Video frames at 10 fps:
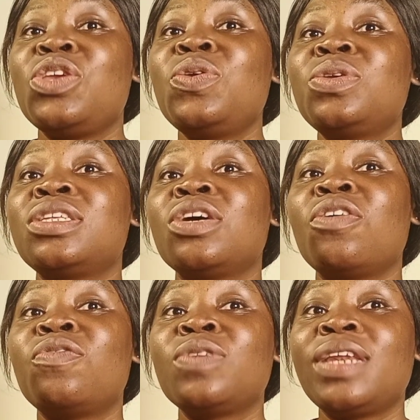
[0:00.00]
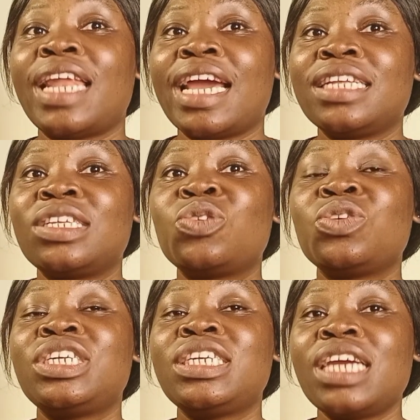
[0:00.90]
use the oven light to
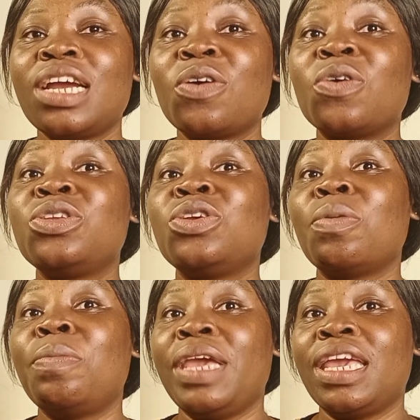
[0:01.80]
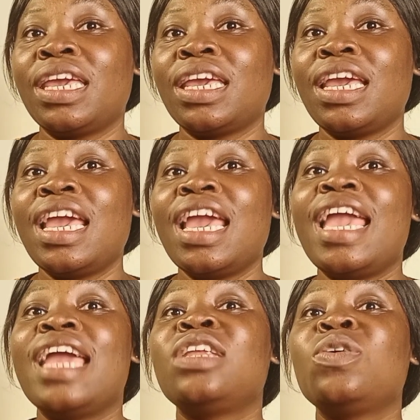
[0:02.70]
check on the
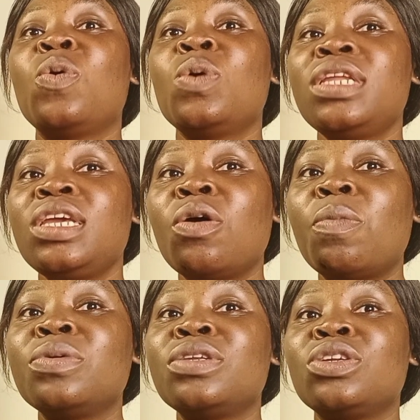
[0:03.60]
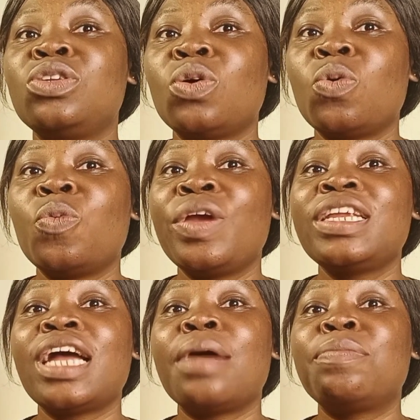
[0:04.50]
bake and only open the door when
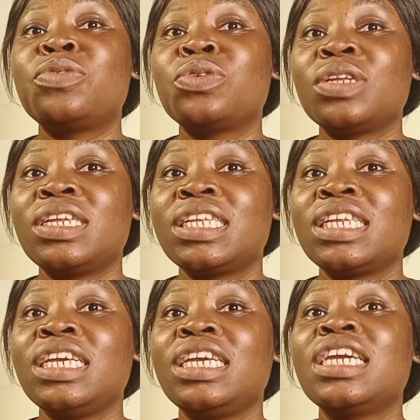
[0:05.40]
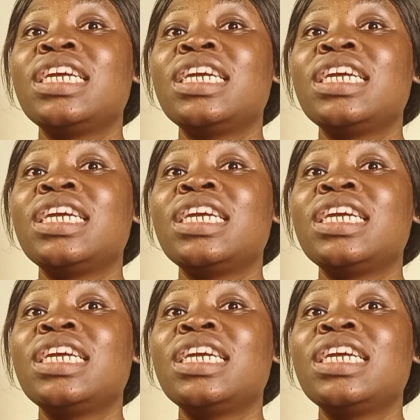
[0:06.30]
absolutely